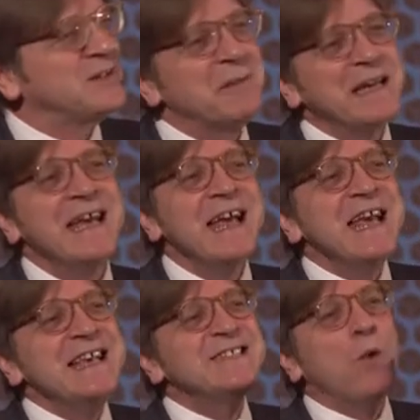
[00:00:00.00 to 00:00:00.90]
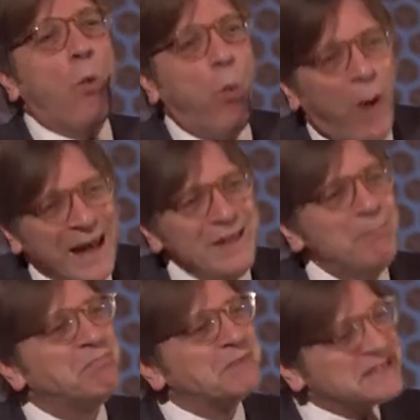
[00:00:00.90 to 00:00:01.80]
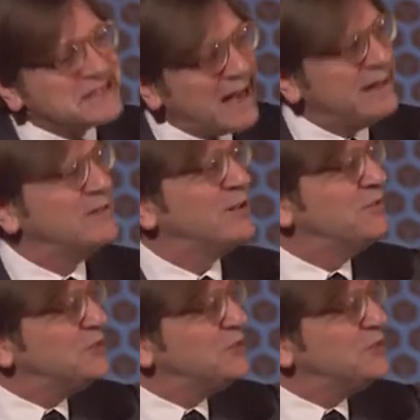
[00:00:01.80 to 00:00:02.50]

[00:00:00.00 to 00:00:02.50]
gentlemen, is 1%